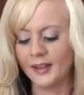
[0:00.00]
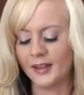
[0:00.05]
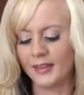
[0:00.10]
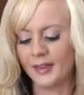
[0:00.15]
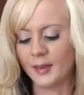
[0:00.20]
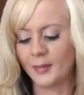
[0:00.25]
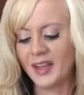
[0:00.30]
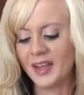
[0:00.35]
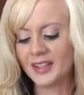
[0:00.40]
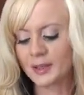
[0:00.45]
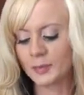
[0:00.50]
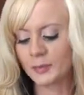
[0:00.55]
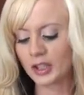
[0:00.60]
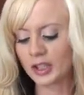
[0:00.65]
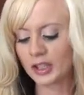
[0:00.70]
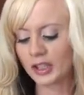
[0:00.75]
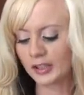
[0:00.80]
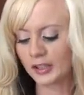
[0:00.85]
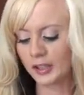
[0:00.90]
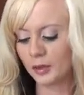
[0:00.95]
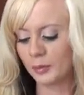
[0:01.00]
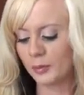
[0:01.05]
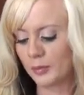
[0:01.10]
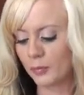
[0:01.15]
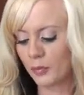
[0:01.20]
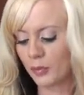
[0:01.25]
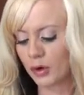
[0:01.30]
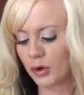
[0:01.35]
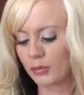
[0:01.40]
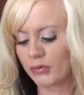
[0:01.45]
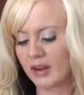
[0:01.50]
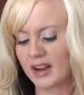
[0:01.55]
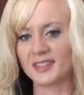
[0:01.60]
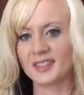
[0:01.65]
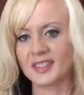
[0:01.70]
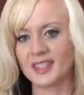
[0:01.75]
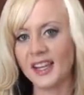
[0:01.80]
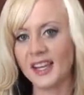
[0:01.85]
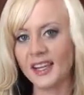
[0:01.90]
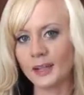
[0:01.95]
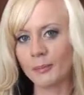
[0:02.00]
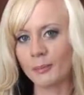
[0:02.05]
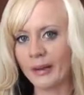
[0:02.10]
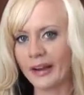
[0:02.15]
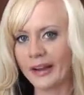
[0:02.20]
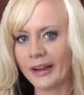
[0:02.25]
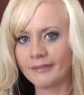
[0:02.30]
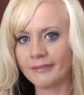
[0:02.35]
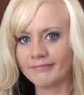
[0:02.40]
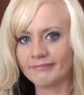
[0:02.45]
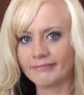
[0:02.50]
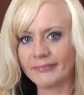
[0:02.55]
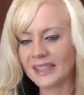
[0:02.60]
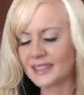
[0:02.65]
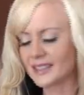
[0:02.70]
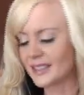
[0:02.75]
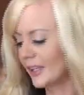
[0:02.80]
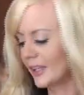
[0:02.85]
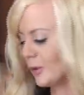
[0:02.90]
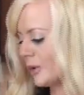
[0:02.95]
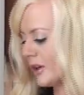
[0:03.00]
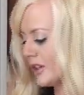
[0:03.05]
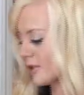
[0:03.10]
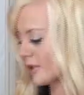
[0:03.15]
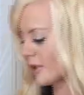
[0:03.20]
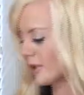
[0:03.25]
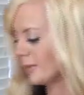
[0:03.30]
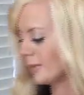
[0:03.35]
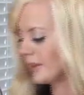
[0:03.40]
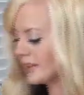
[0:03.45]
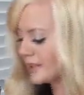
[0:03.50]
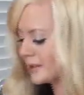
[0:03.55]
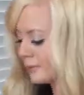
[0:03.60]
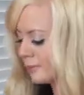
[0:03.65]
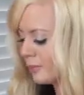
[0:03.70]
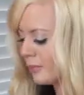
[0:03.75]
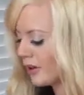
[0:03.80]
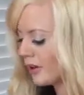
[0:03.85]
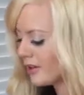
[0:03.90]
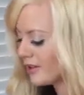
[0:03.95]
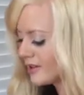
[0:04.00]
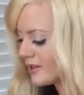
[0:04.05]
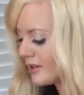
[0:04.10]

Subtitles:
That makes them look a little bit more rustic, but that's kind of what trail mix bars